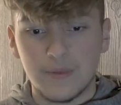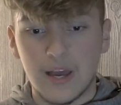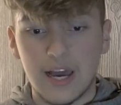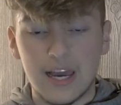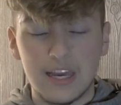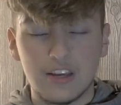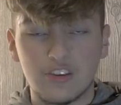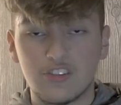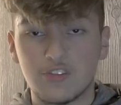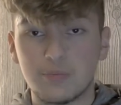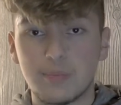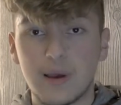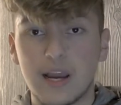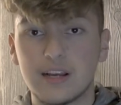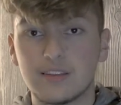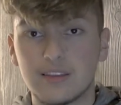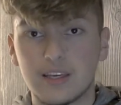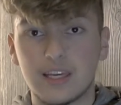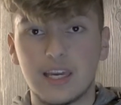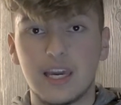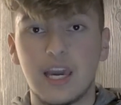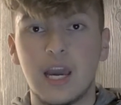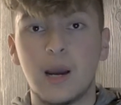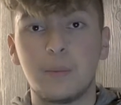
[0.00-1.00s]
I
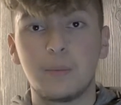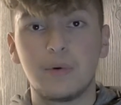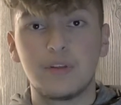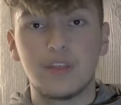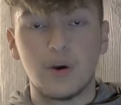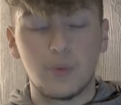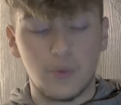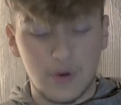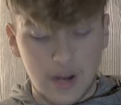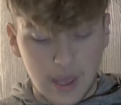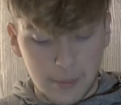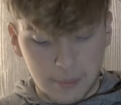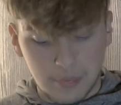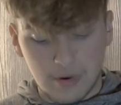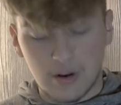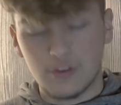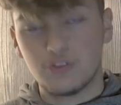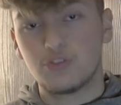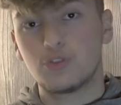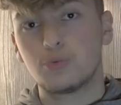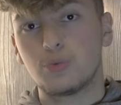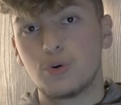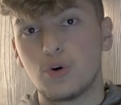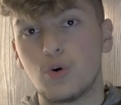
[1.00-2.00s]
expect a camera that when I
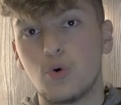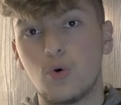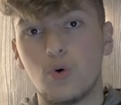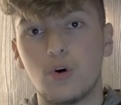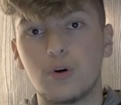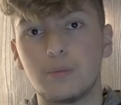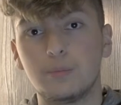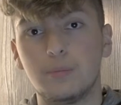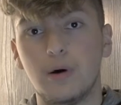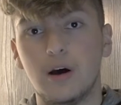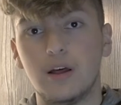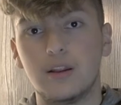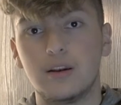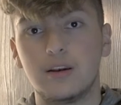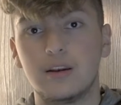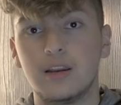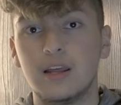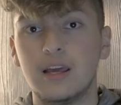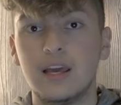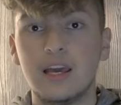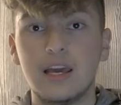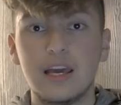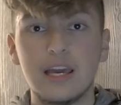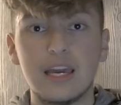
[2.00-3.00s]
press the record
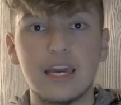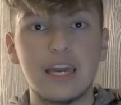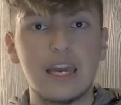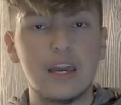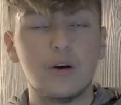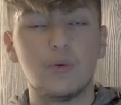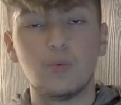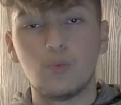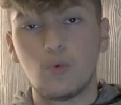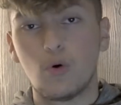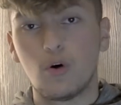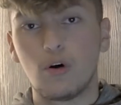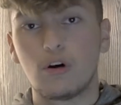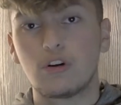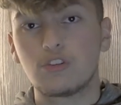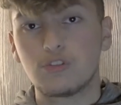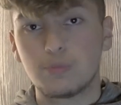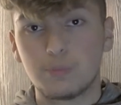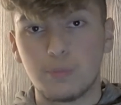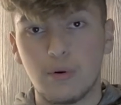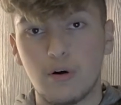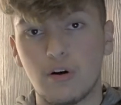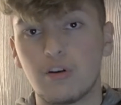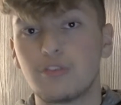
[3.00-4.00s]
button, it
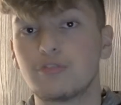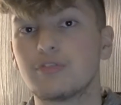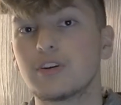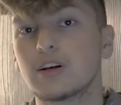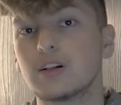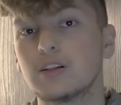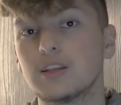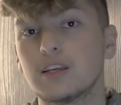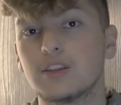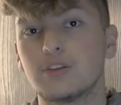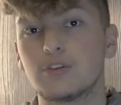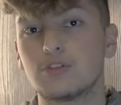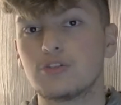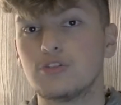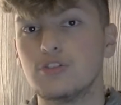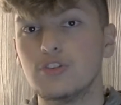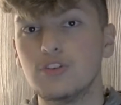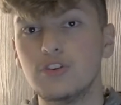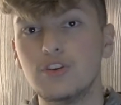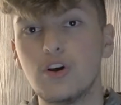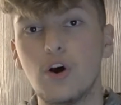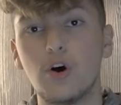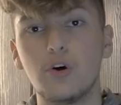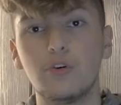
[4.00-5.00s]
works perfectly. There's
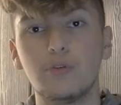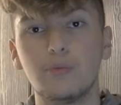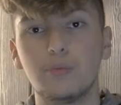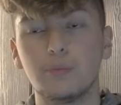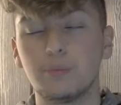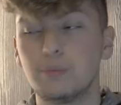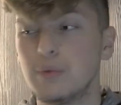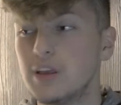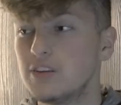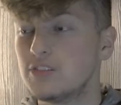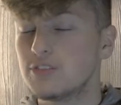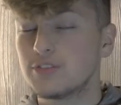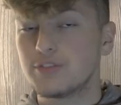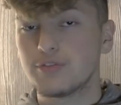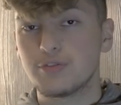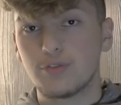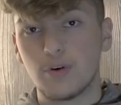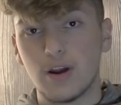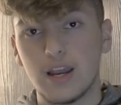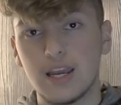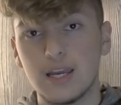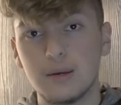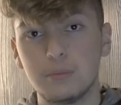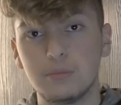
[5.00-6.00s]
no missed
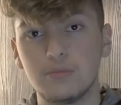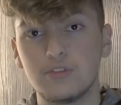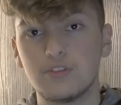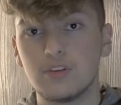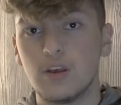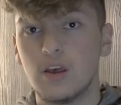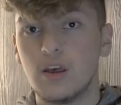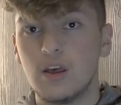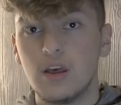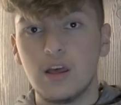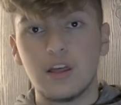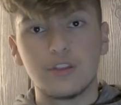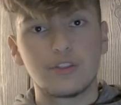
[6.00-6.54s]
frames.